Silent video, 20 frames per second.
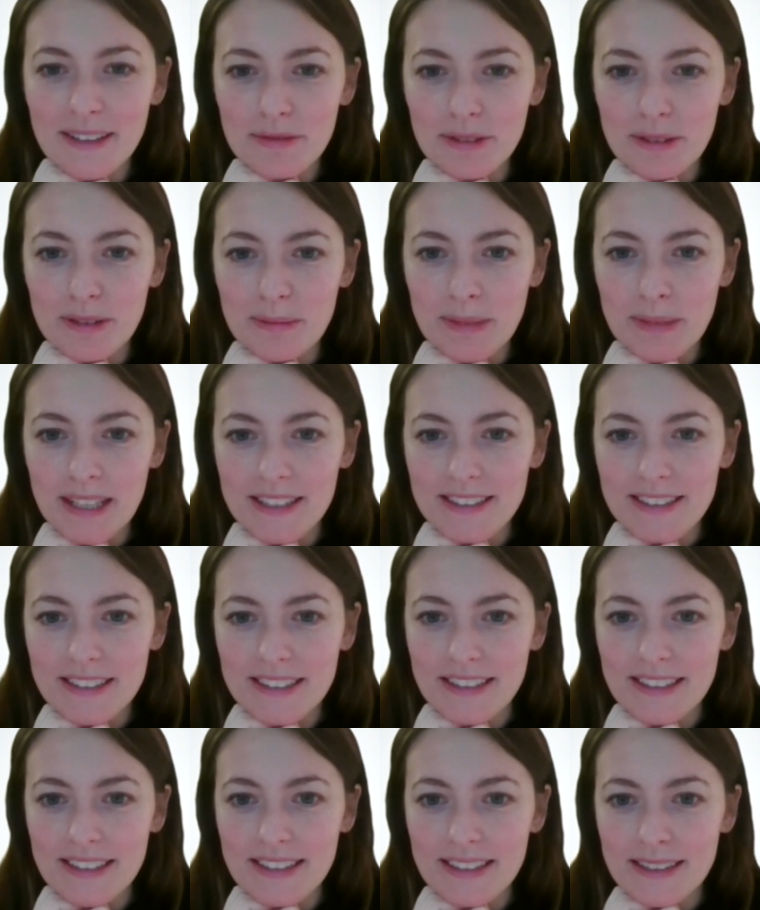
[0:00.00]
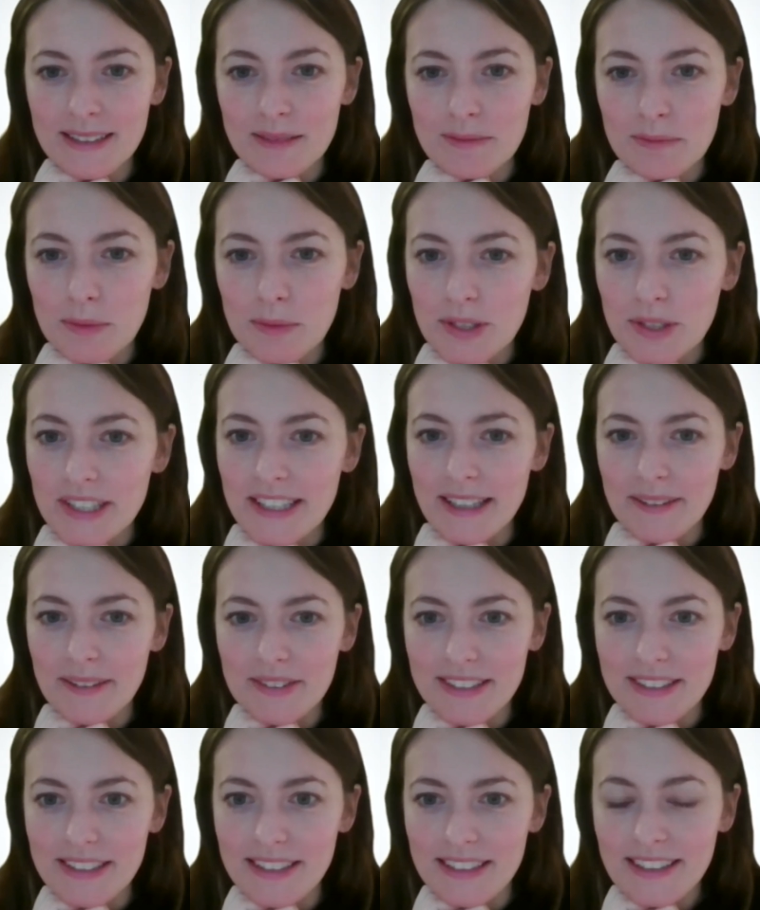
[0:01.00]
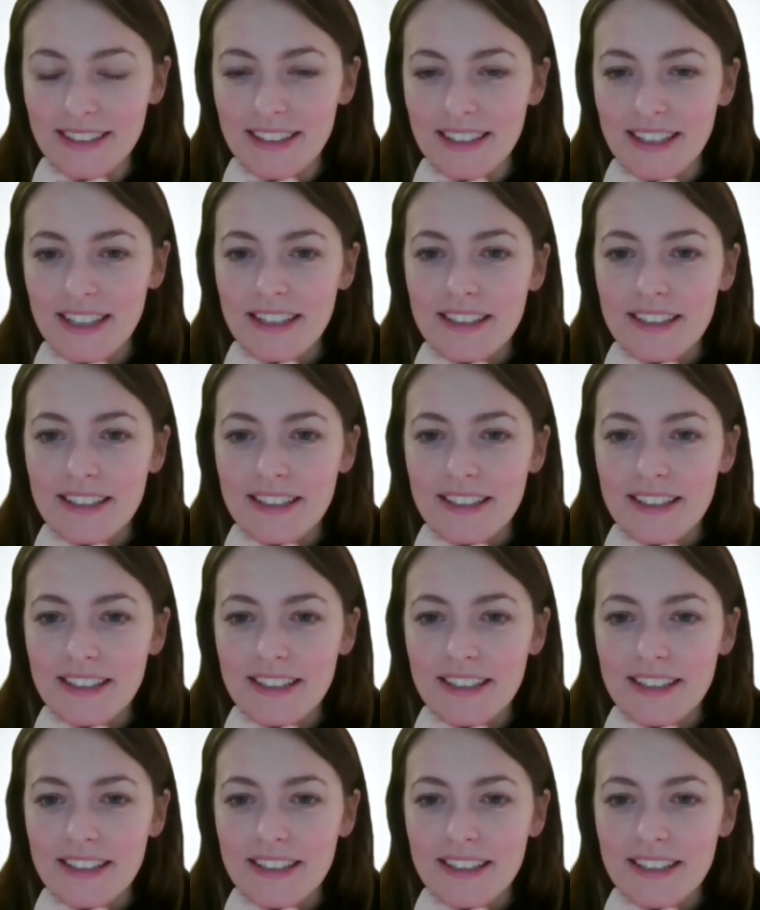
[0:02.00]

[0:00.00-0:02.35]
from Marcela Mogileski,